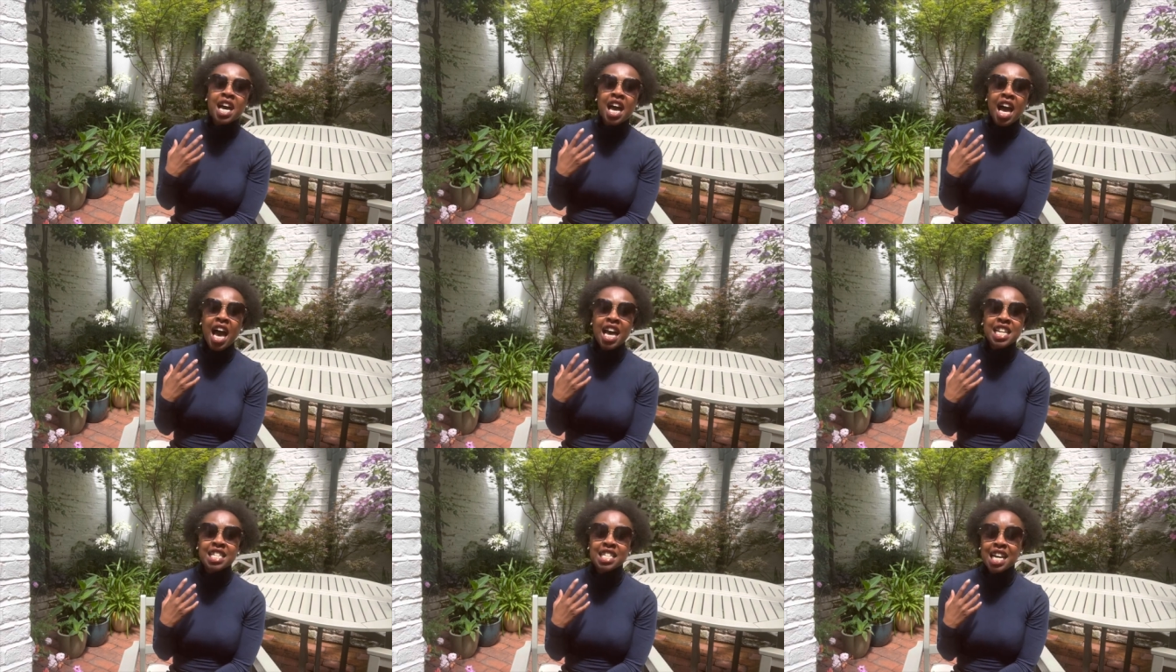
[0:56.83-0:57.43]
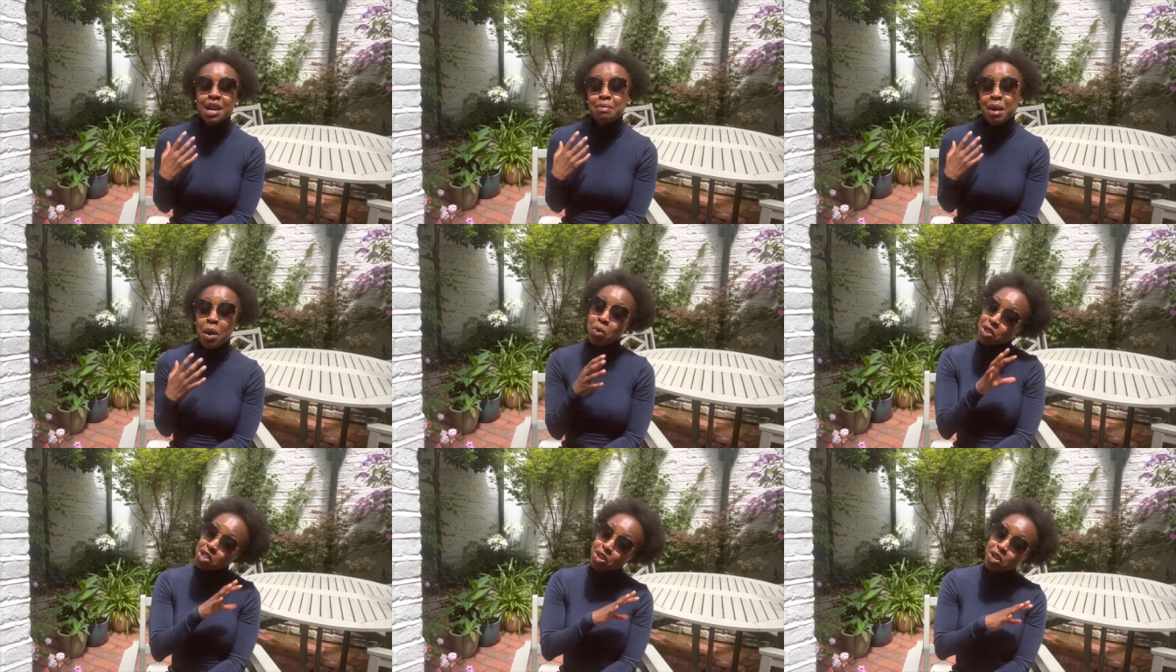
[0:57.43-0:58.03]
And um, I
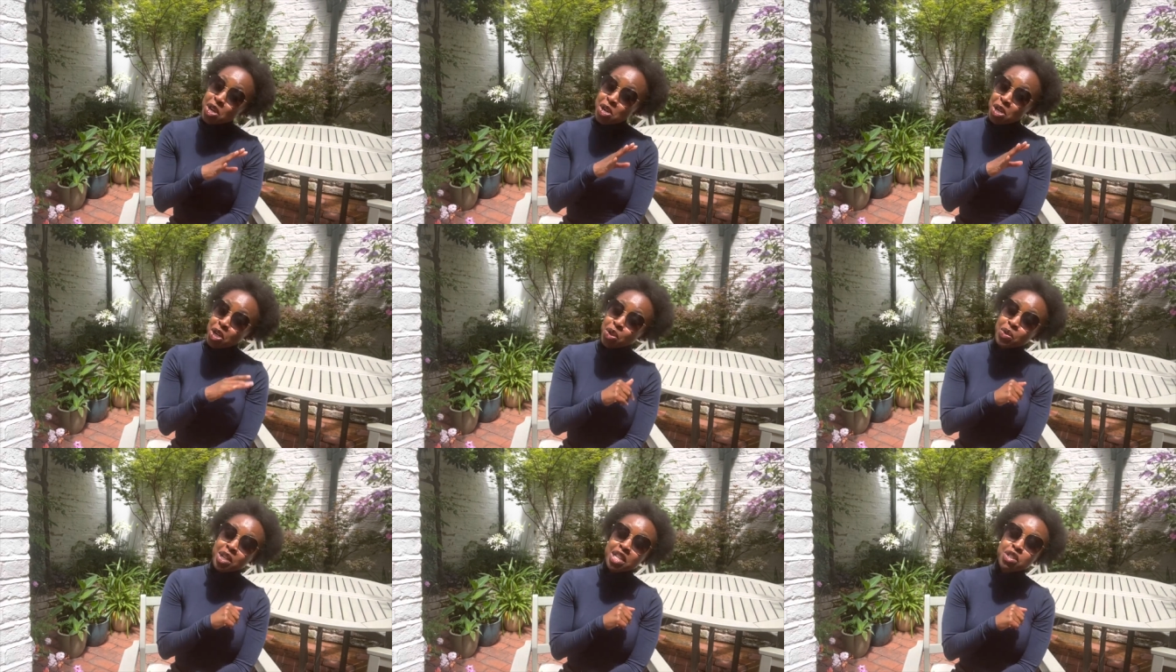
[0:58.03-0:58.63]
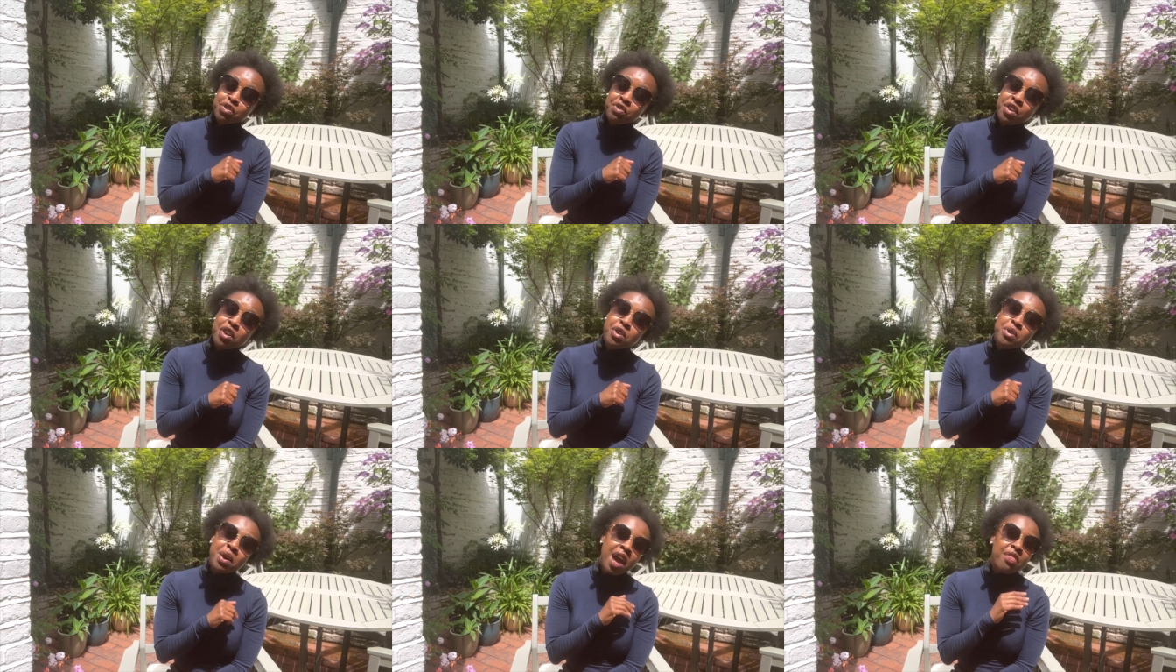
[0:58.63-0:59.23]
wasn't going to include Linda
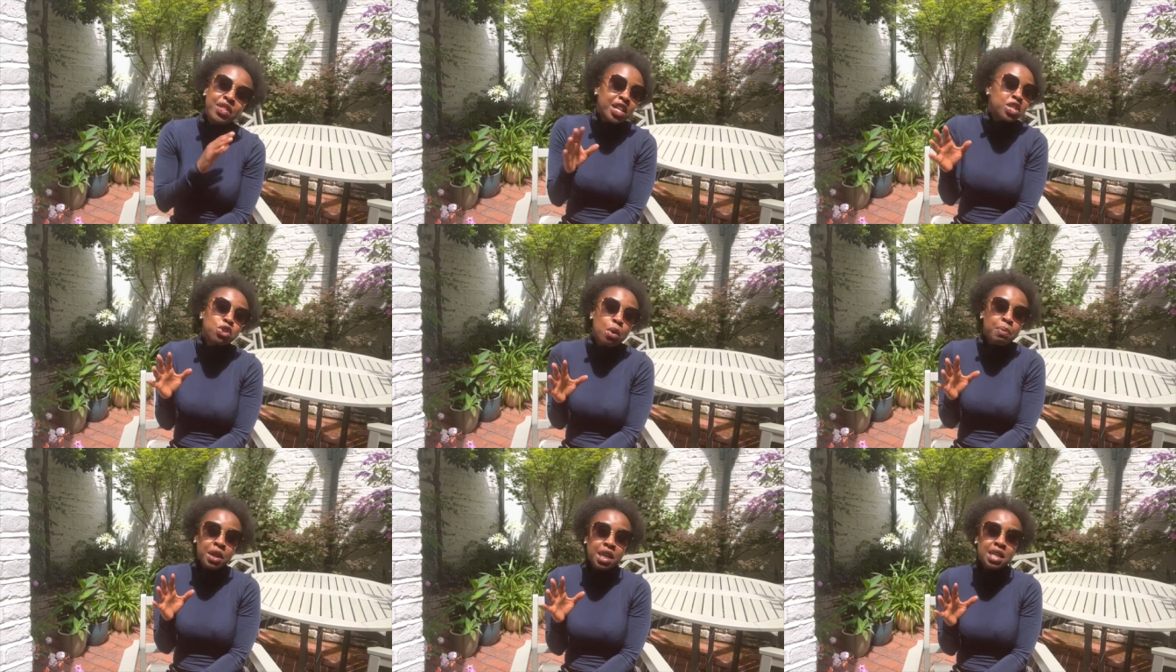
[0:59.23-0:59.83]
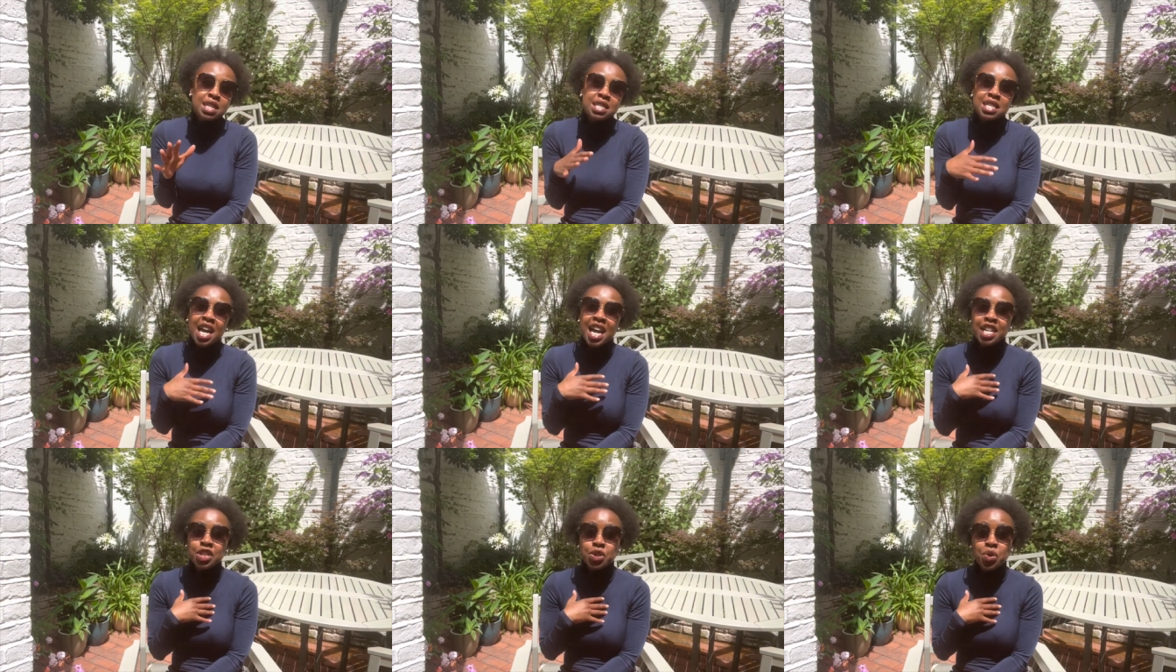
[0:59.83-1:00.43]
Farrow, and that's not because
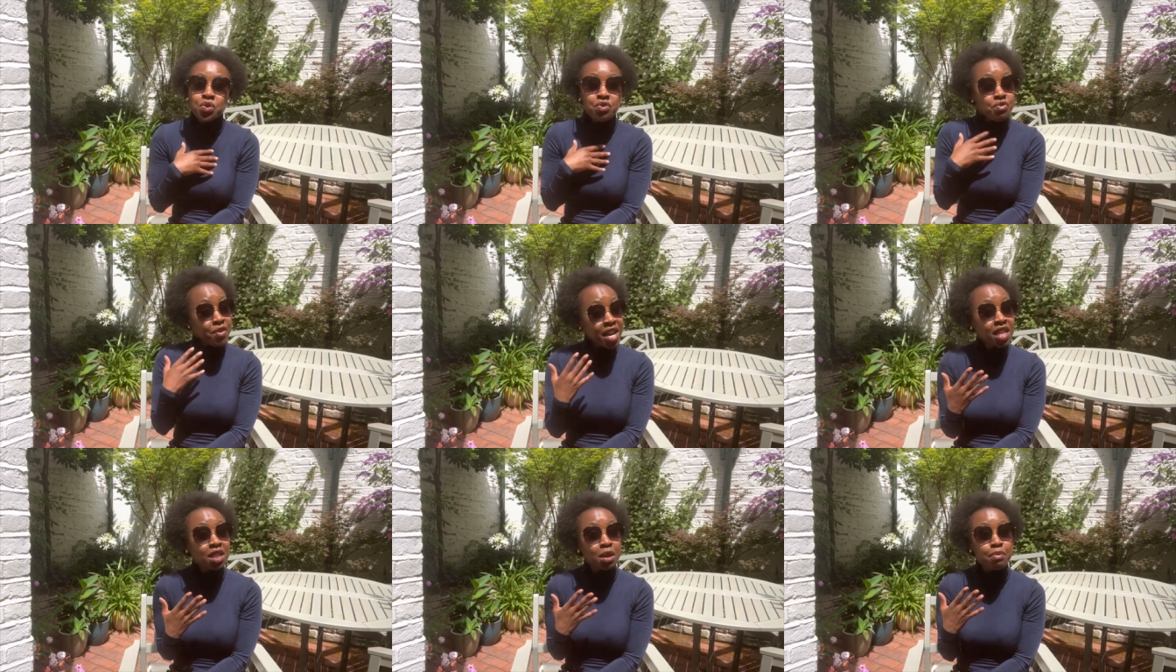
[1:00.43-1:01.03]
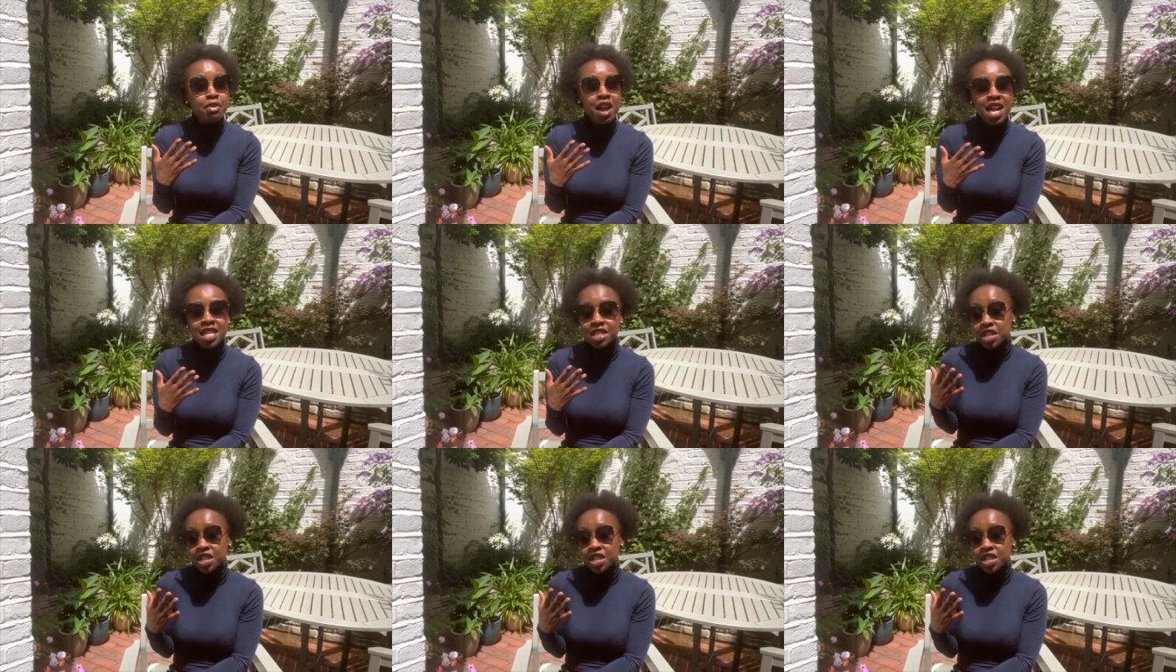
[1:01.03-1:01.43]
I don't rate the brand.